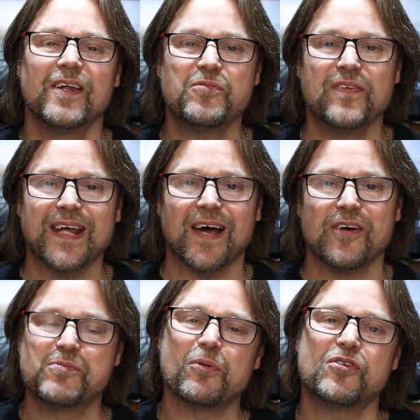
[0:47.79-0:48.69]
this video
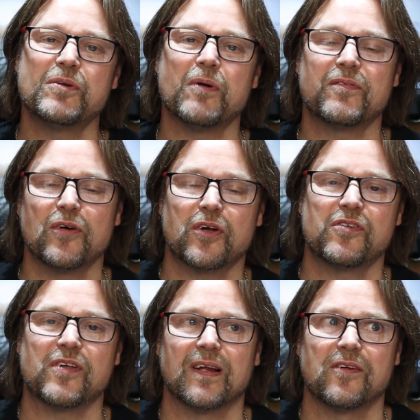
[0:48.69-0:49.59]
is brought to you by
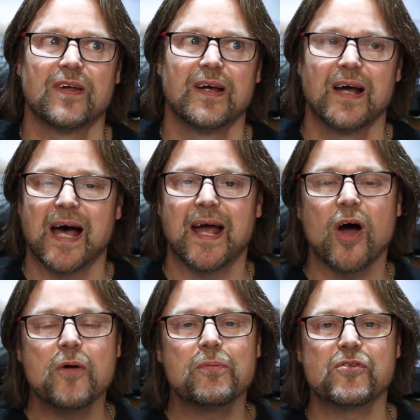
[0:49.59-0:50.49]
St, a
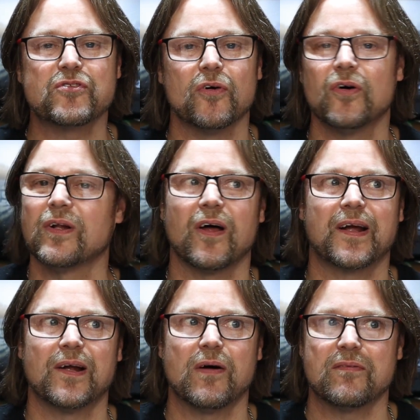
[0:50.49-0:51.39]
homebrew store
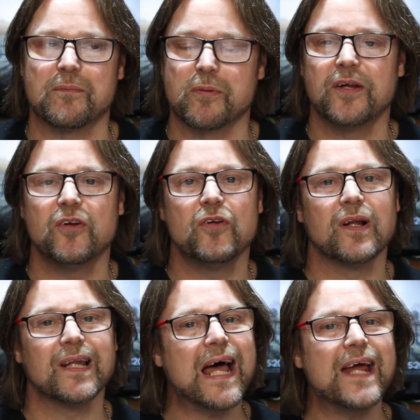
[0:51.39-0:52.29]
like no other, bringing you
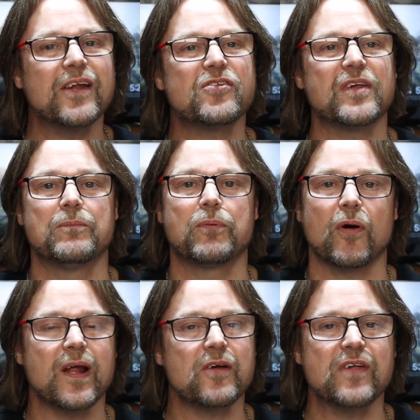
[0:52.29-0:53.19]
the latest in
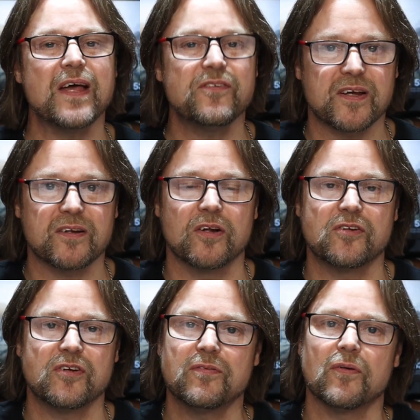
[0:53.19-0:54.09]
products and
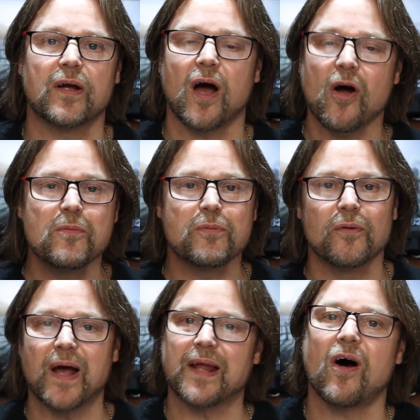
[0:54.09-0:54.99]
technology for your
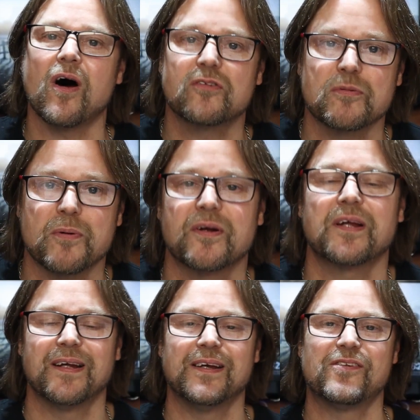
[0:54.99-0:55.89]
homebrew and
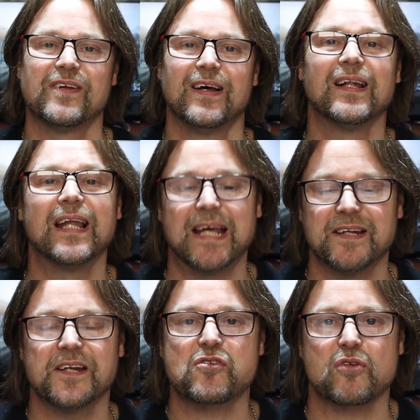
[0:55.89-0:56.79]
hydroponic needs. Link in
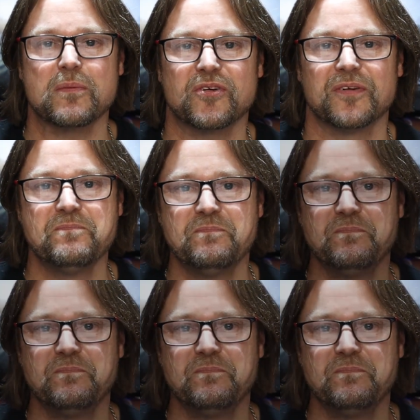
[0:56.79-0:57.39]
the description.